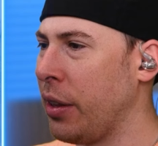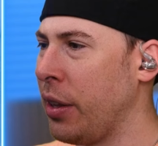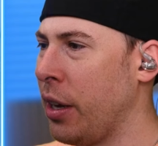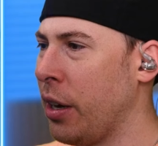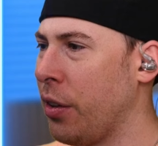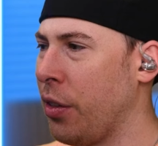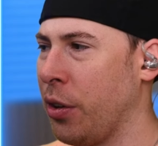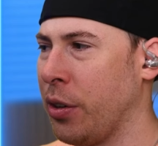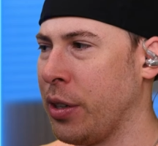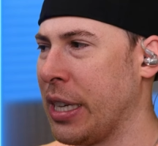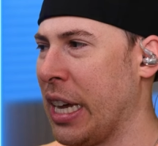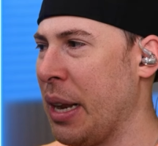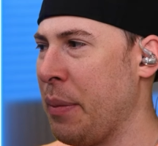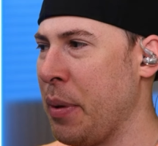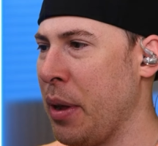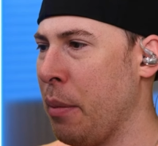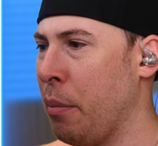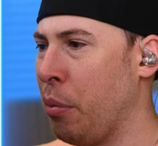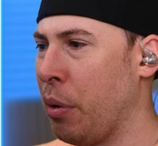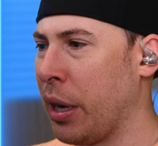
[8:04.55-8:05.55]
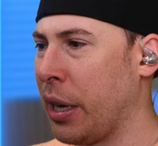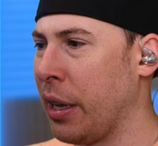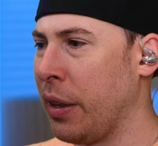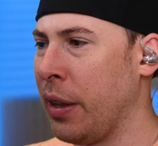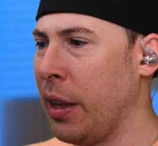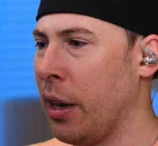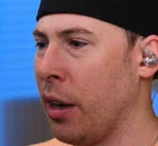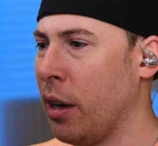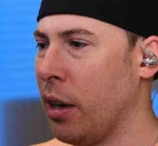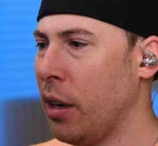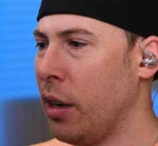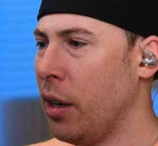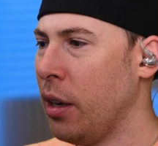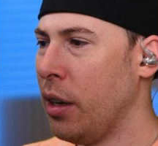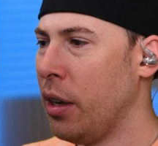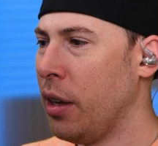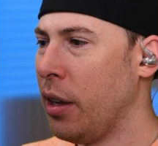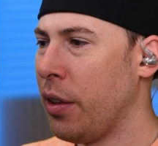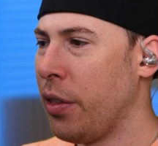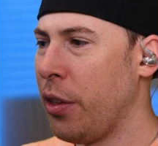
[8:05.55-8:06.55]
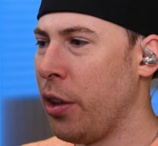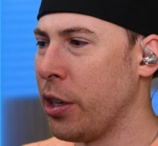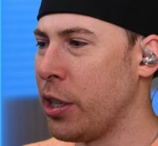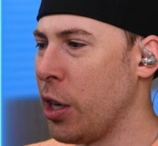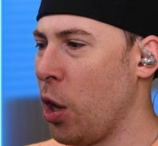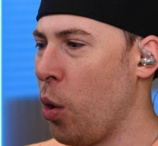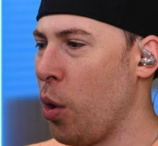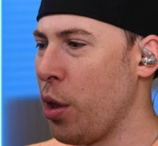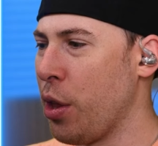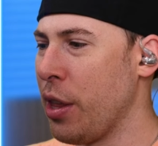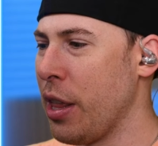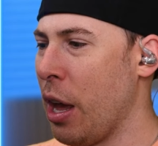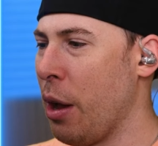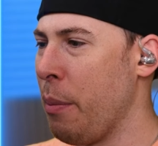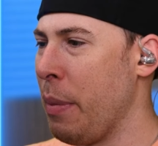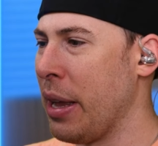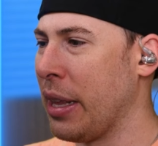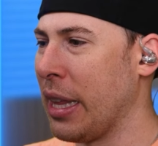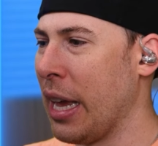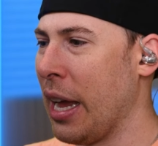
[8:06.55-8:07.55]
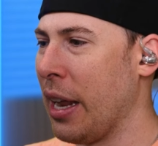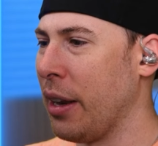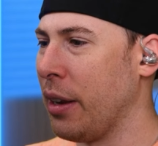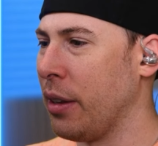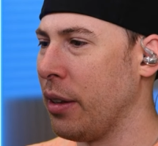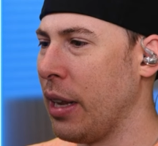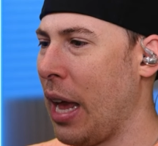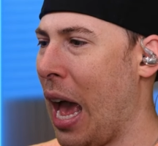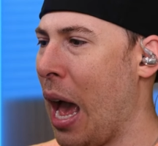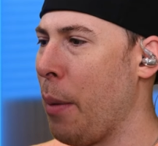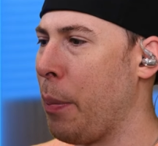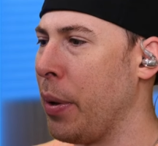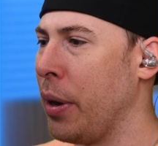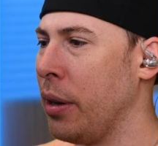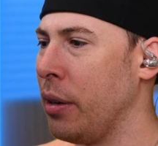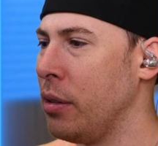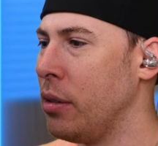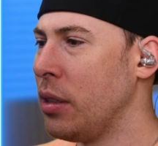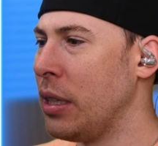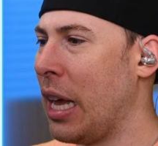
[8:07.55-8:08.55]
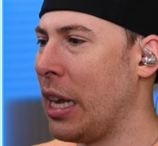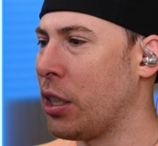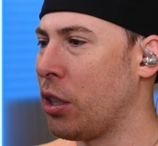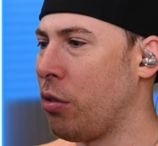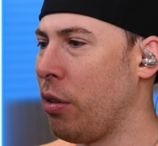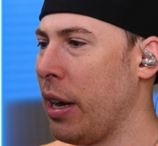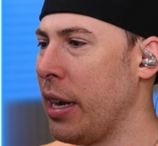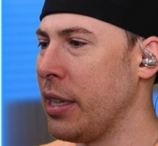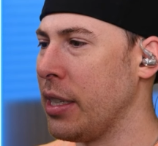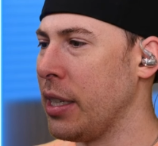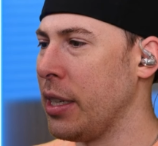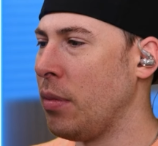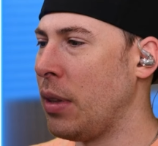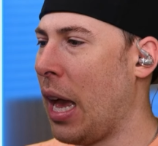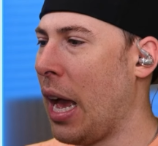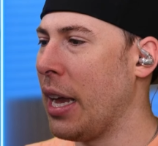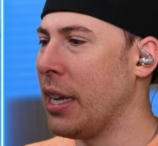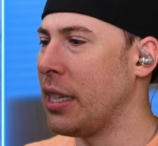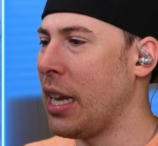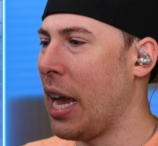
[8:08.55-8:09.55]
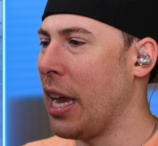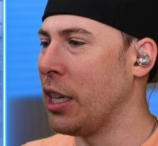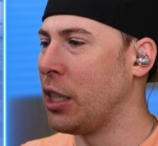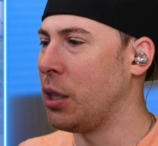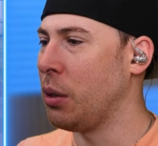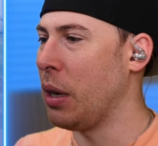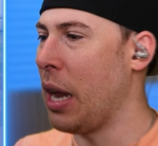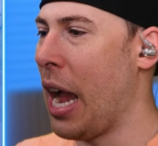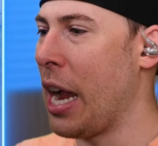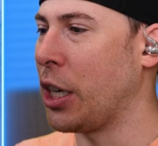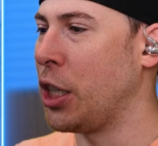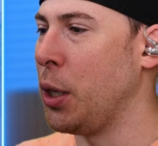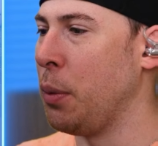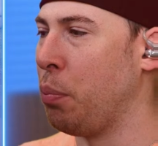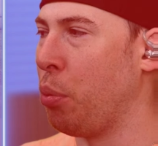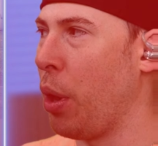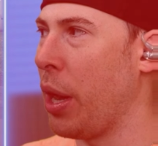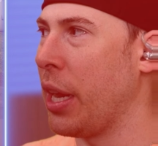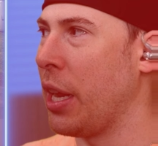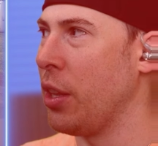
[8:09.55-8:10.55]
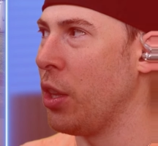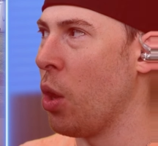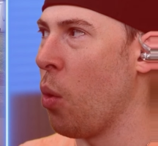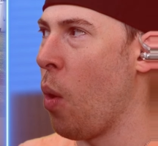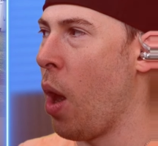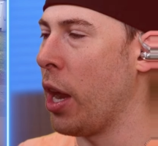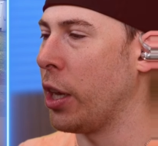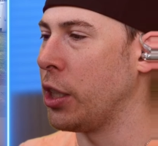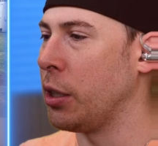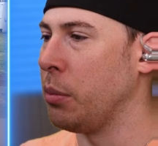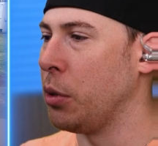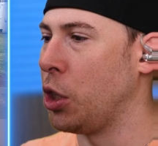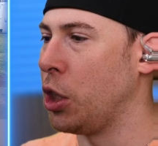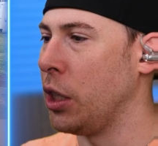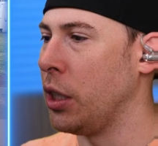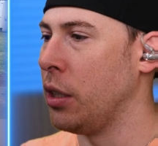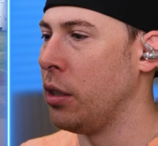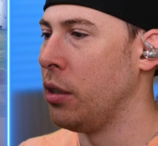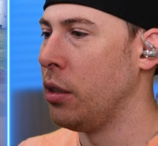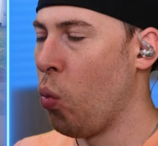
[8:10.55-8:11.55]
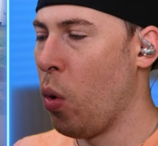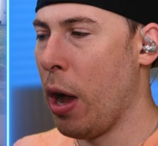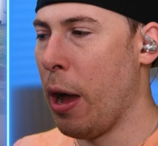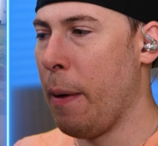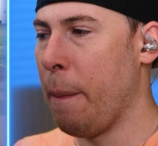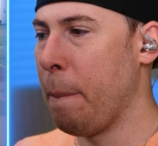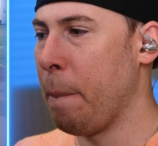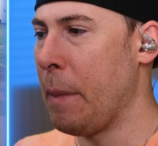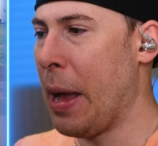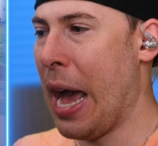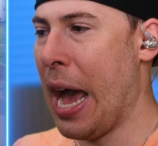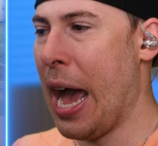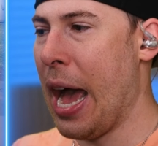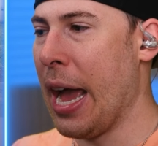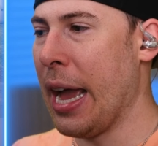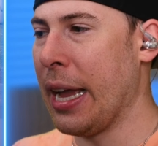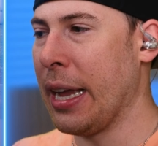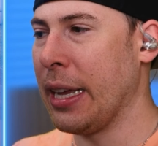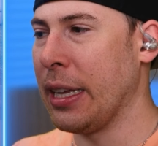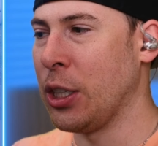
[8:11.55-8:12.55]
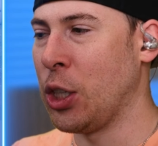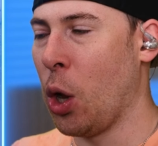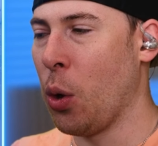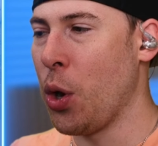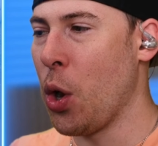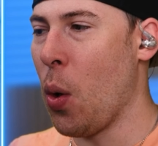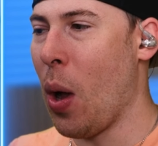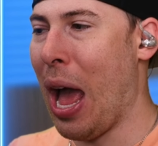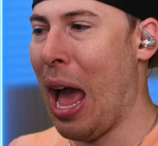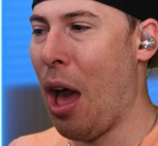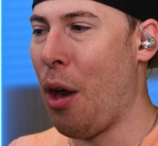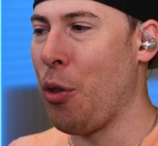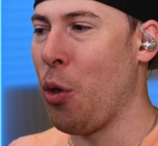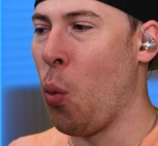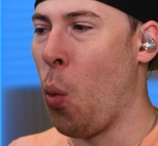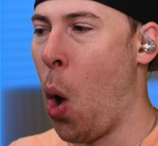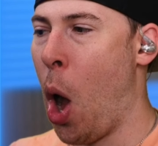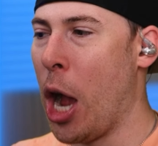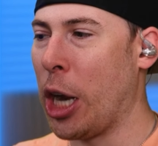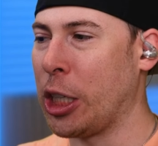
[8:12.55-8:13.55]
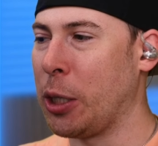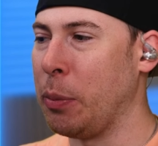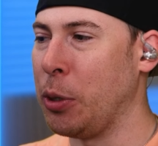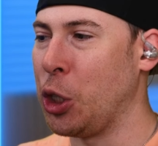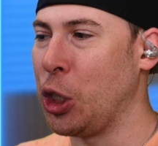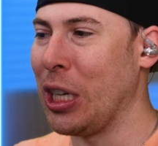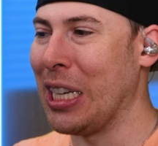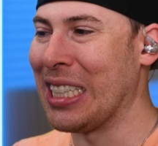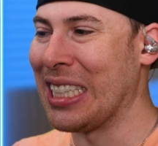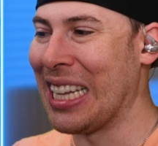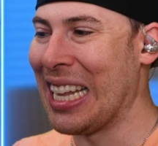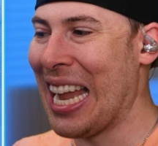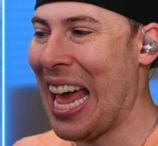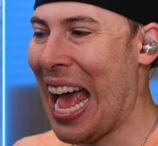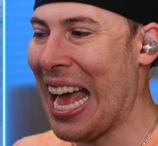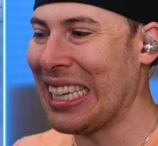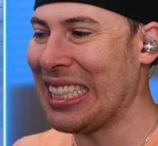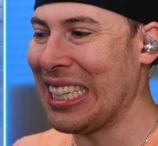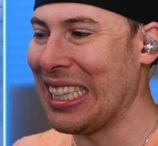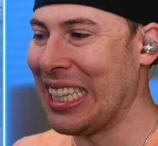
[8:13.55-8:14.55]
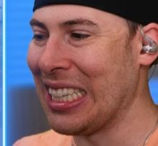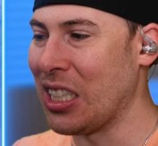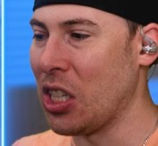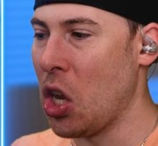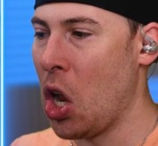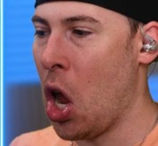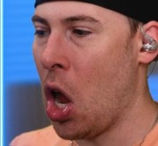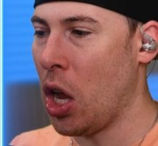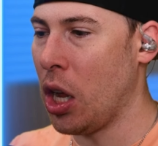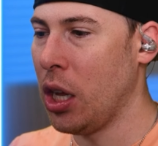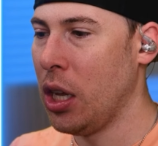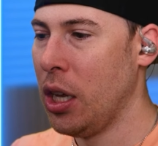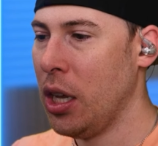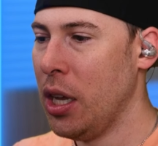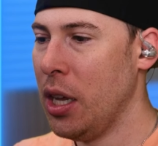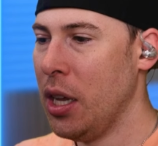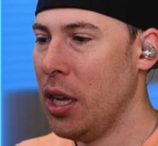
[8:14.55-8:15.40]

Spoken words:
in there? There's gotta be a brick in there. That's the only thing that'll make that happen. That's crazy. It's actually breaking the washing machine. Well, I don't know how the washing machine's lasted this long,